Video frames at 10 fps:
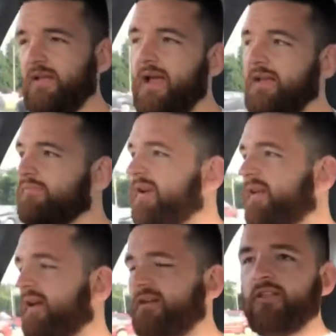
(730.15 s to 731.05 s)
I
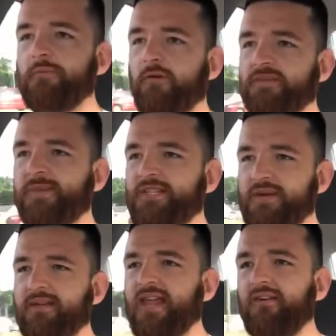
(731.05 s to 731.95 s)
read another post by
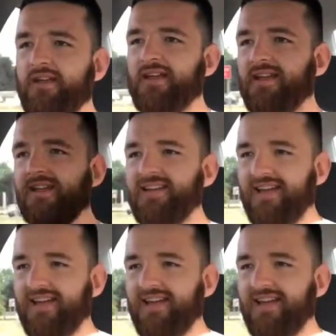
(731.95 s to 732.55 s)
Jim Carrey.